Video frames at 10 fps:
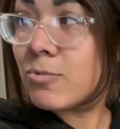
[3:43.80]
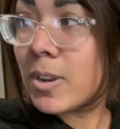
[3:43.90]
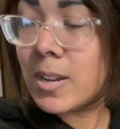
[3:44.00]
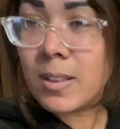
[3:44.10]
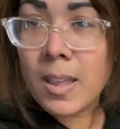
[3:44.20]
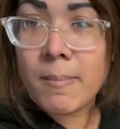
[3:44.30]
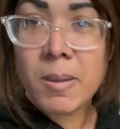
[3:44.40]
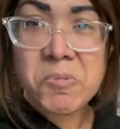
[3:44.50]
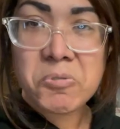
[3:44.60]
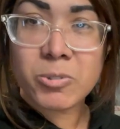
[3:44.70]
Rainy day,
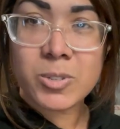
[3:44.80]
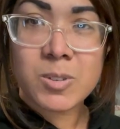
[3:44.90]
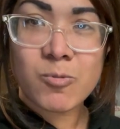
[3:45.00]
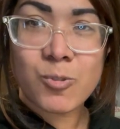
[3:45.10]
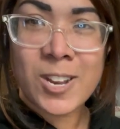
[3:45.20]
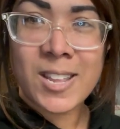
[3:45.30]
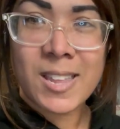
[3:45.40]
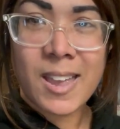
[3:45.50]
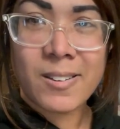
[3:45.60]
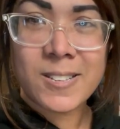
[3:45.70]
maybe we'll do some rainy
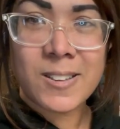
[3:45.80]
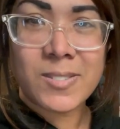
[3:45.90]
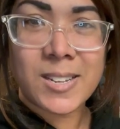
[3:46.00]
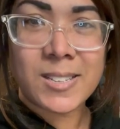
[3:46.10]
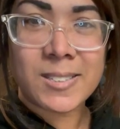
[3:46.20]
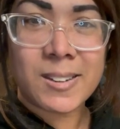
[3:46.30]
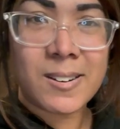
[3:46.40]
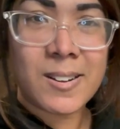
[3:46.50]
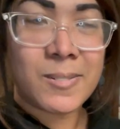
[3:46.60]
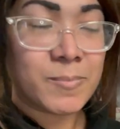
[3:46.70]
day activities. I
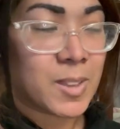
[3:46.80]
don't know.